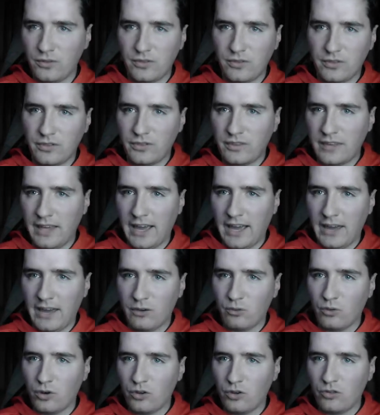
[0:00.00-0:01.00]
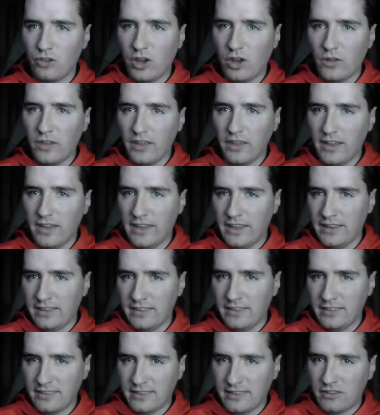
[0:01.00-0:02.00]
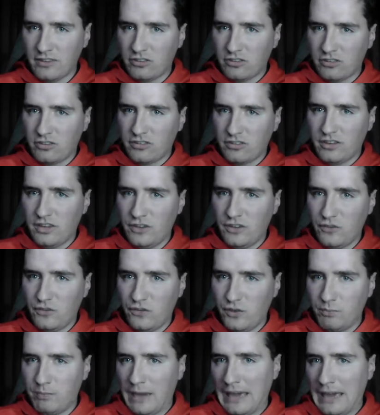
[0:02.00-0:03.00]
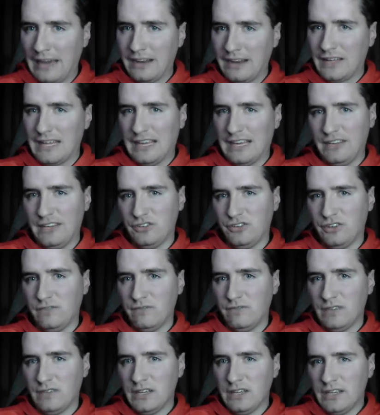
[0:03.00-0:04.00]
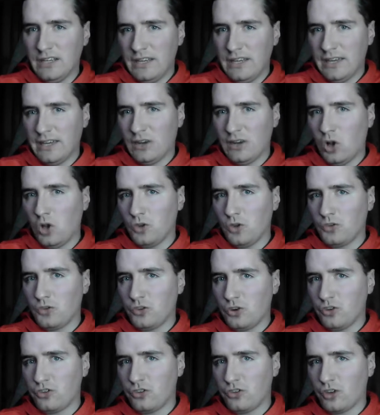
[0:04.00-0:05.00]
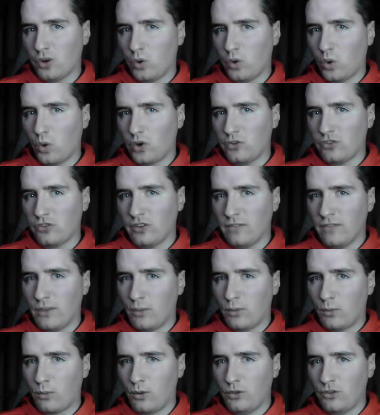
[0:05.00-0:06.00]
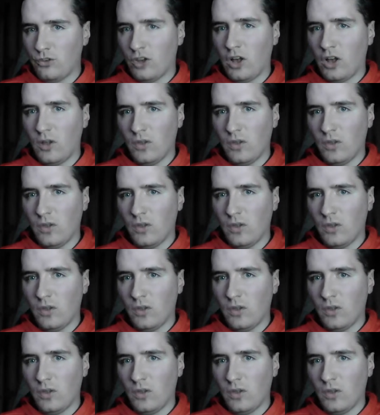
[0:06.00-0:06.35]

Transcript: the end result. And this, if you penalize them, it alters the course of the result.